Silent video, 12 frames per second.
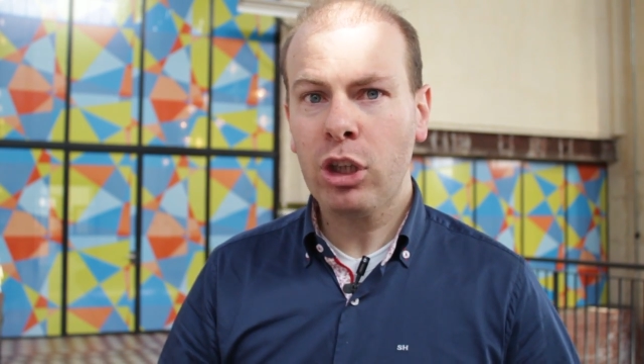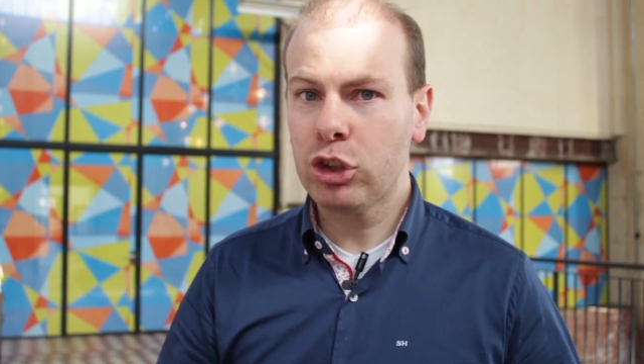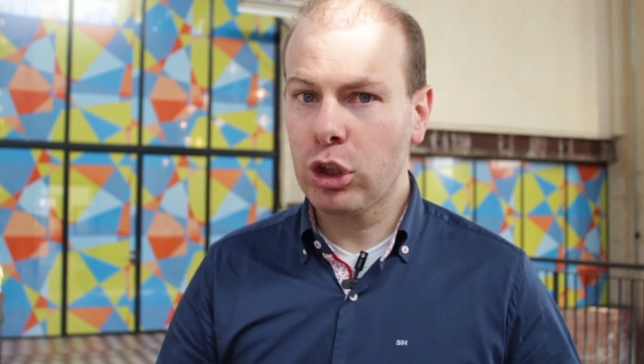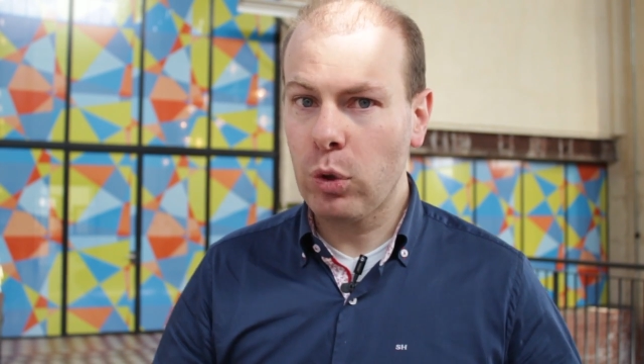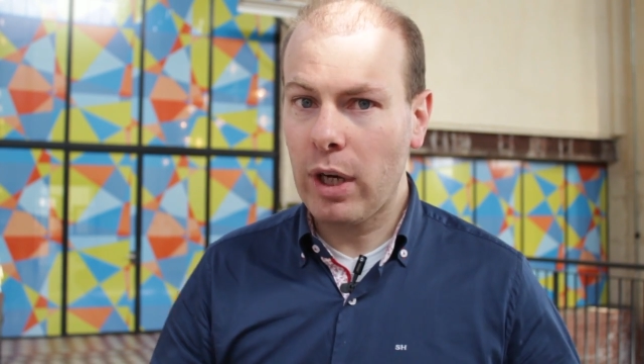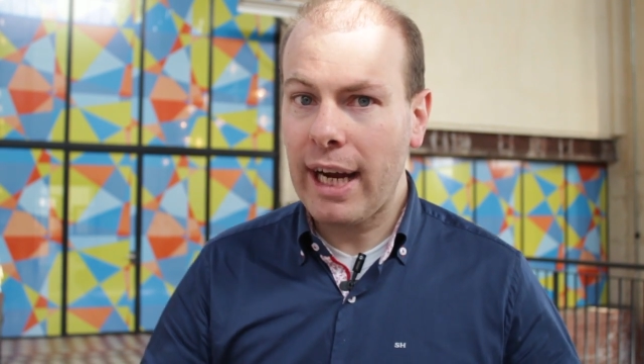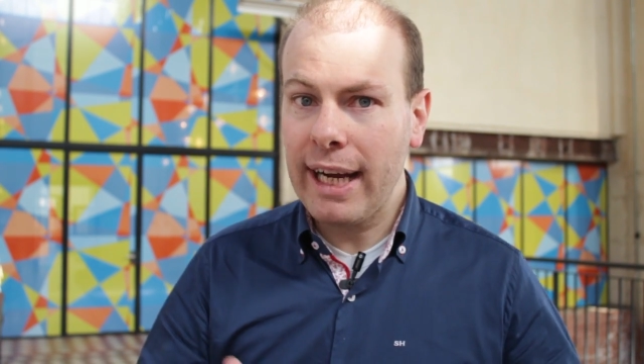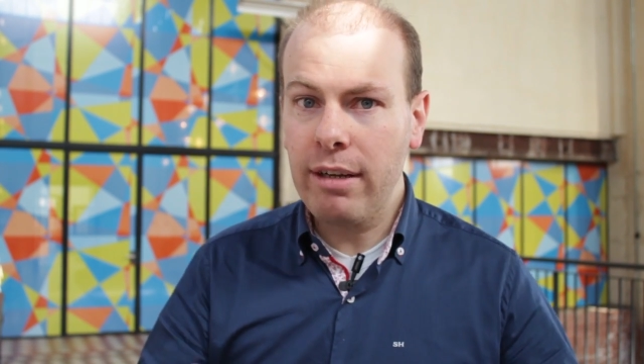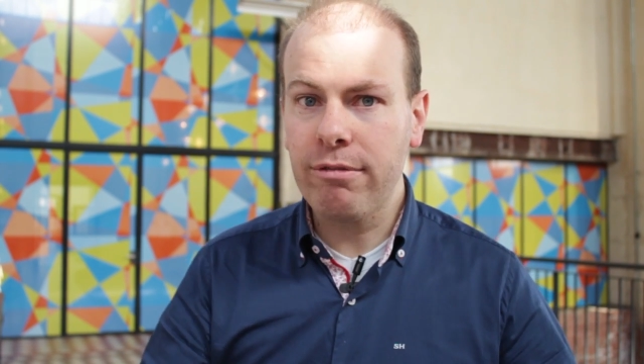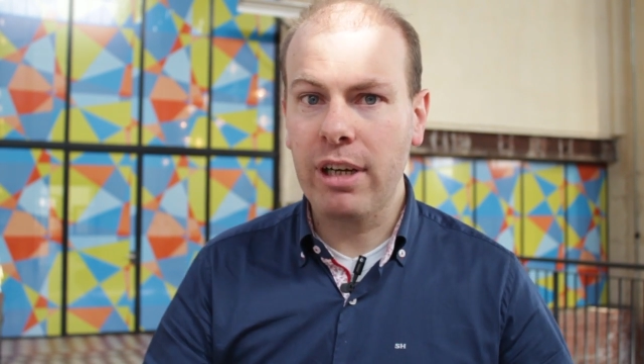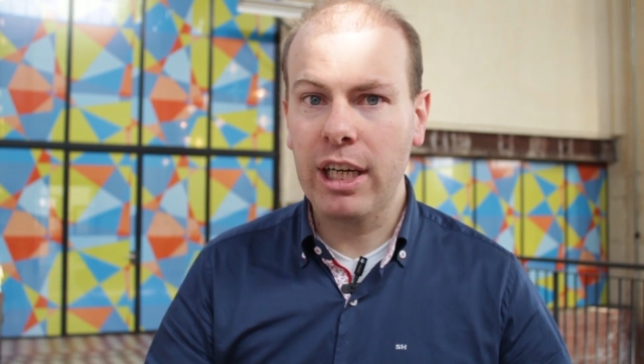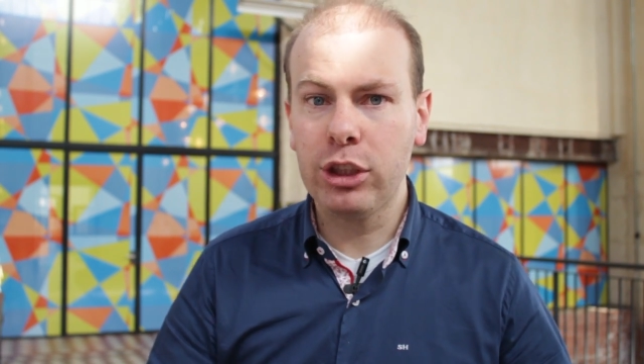So I
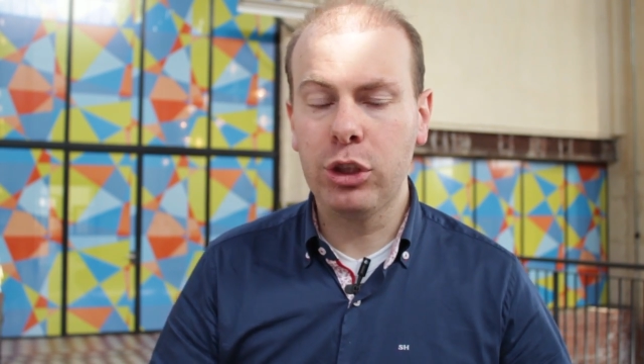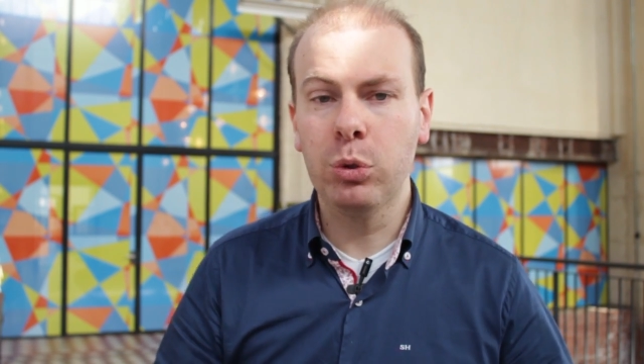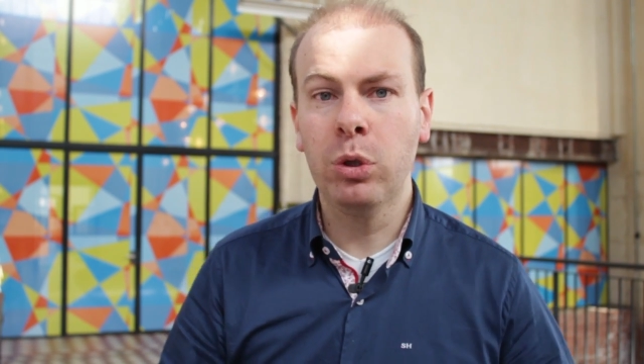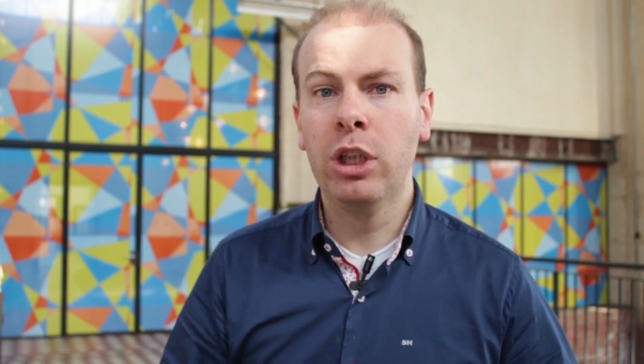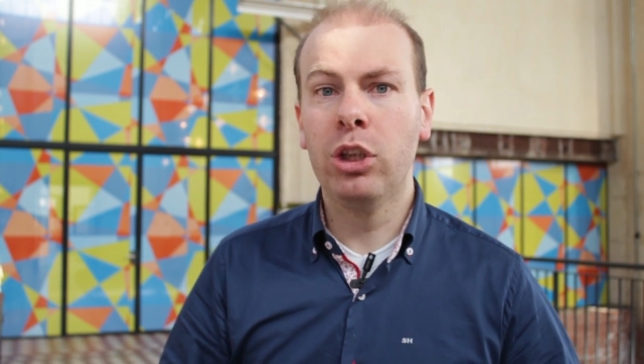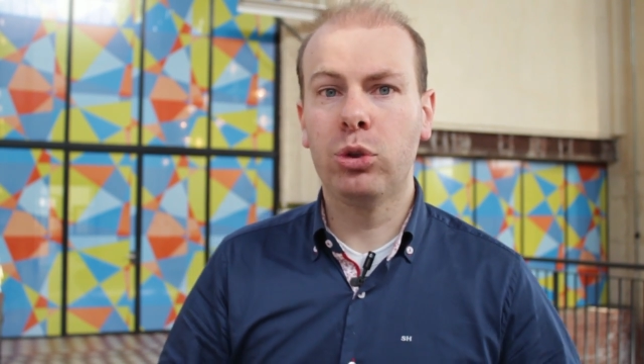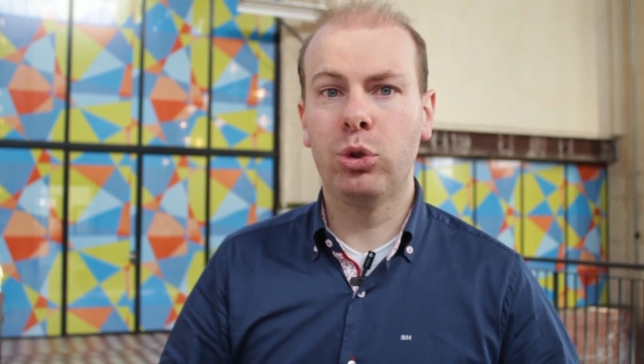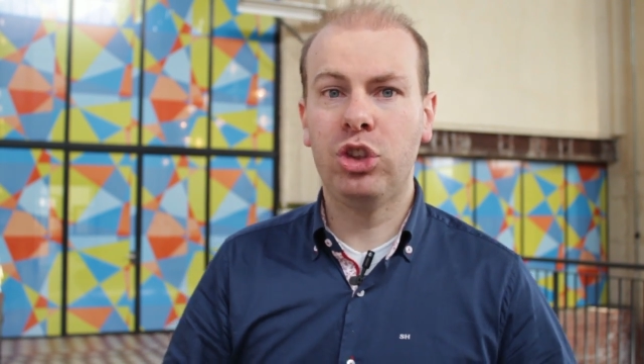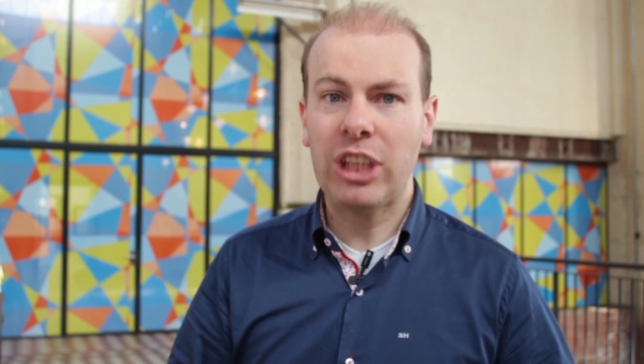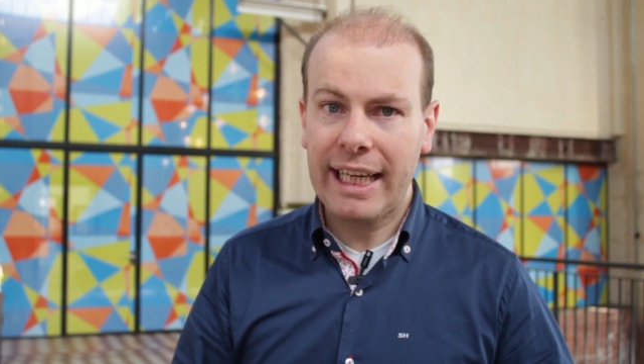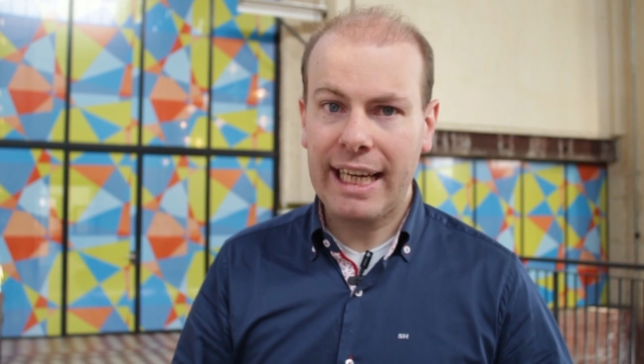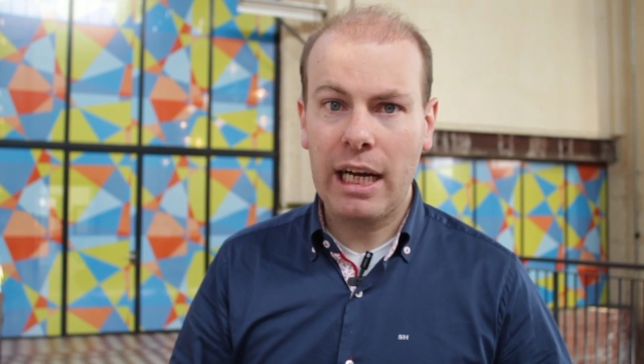invite you to
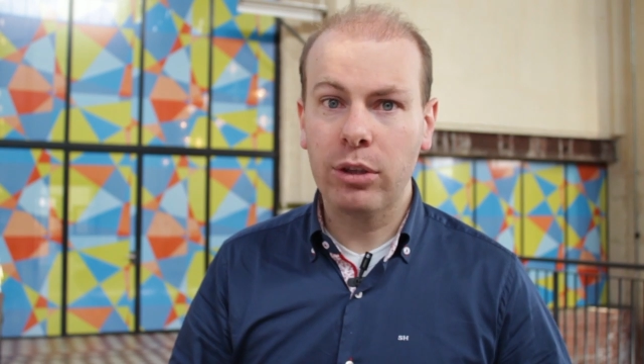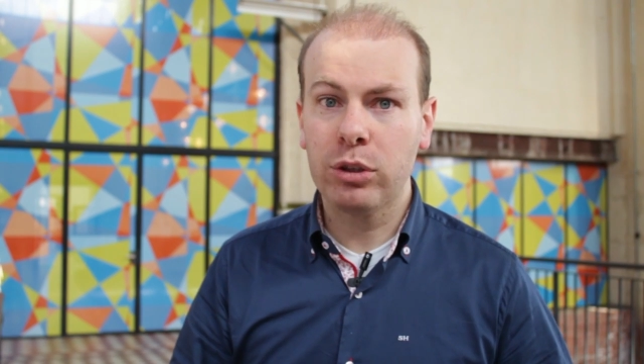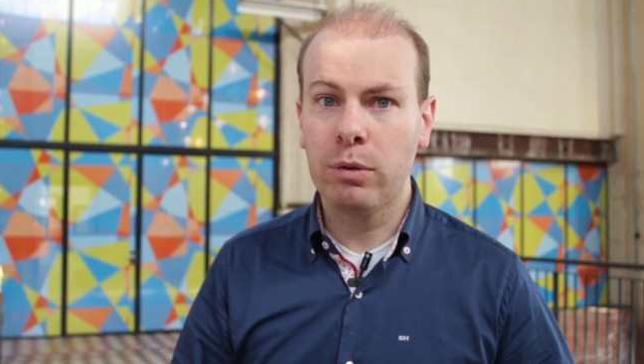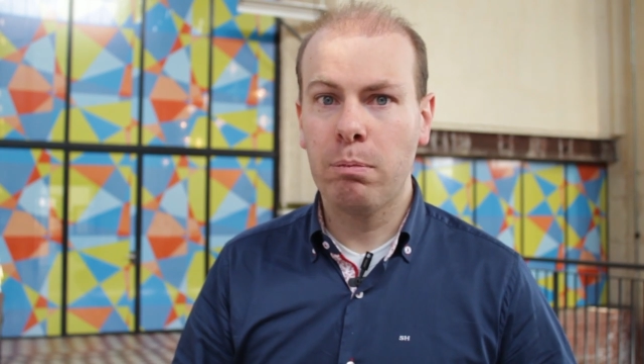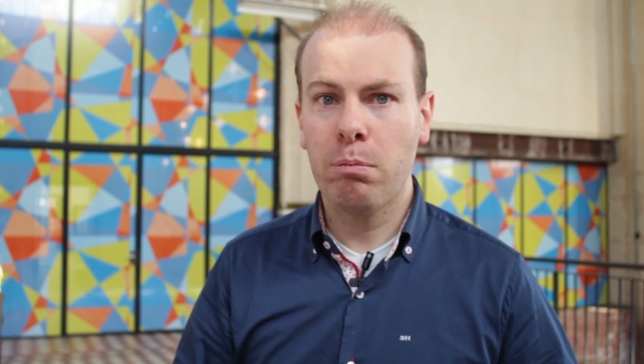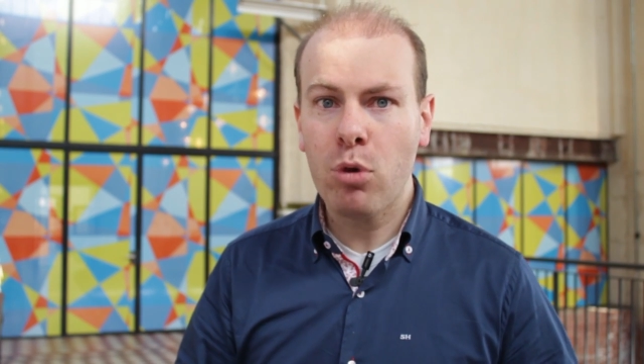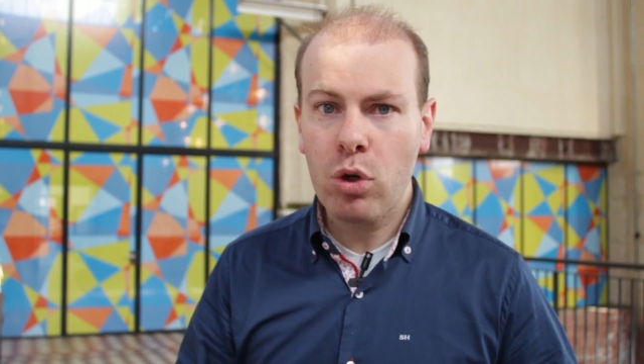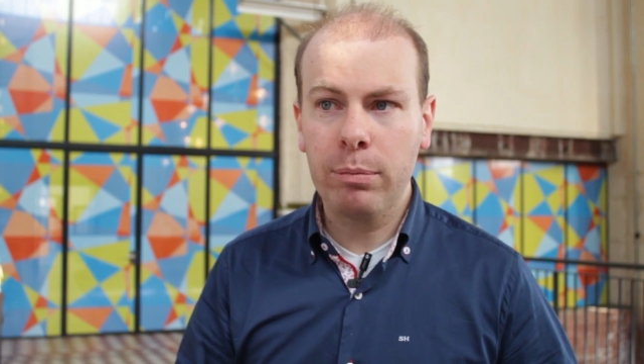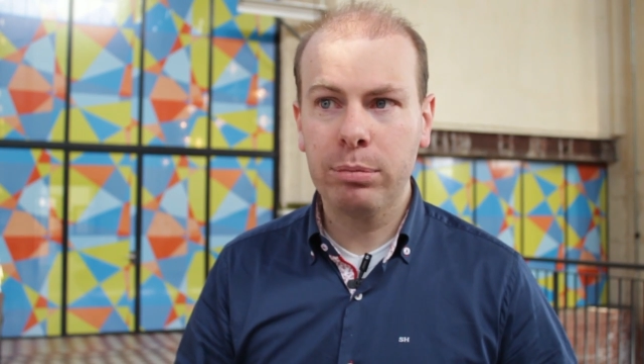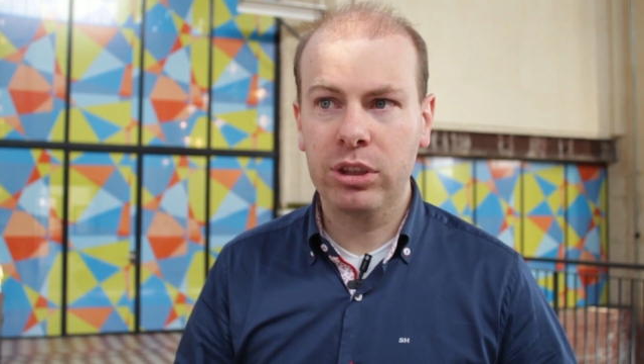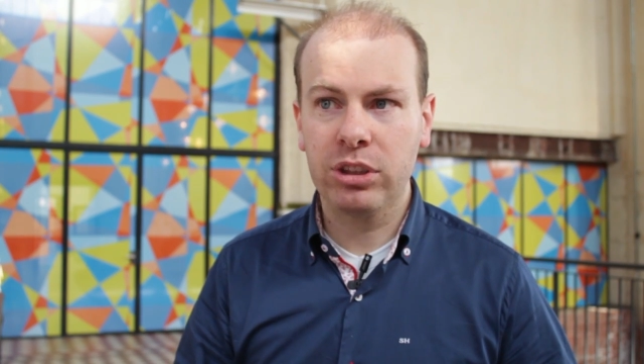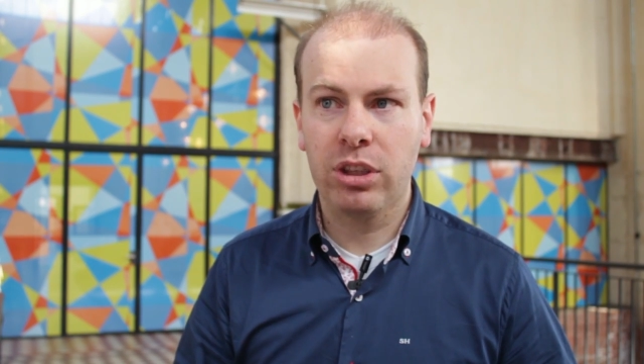check out
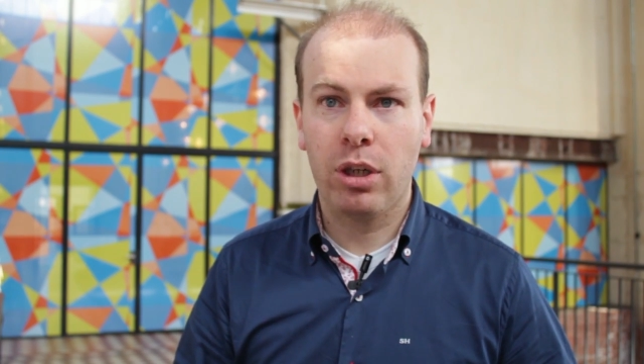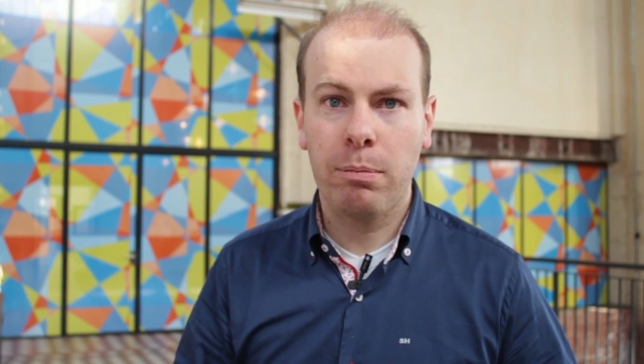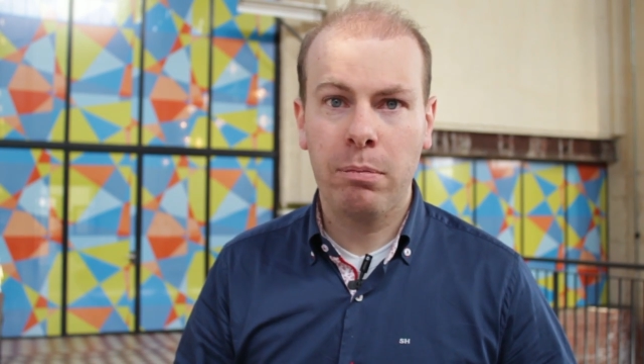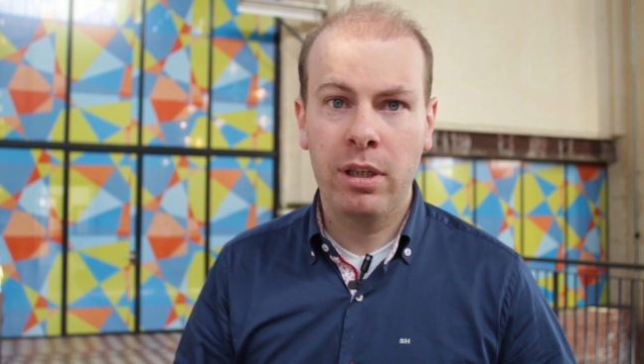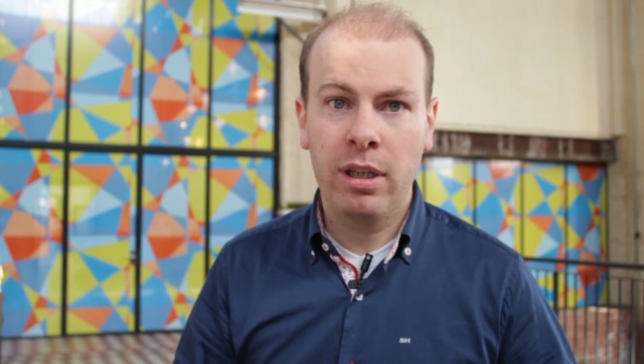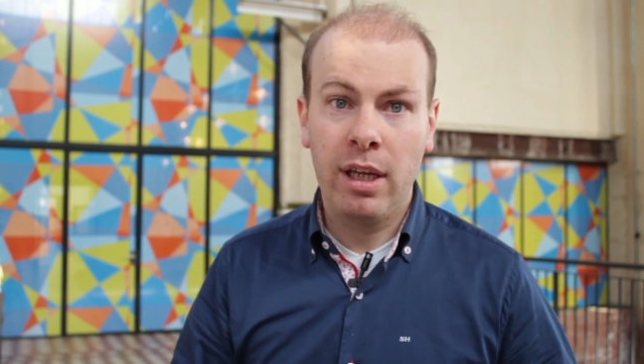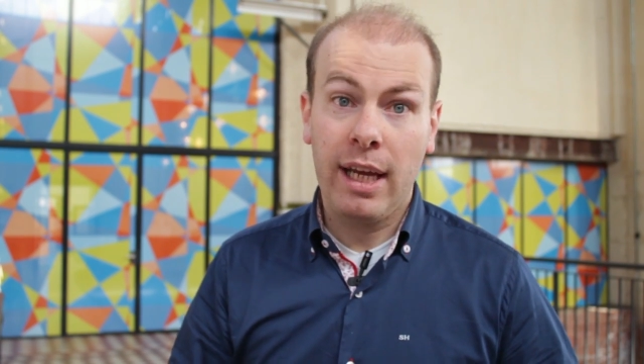Mookum.com,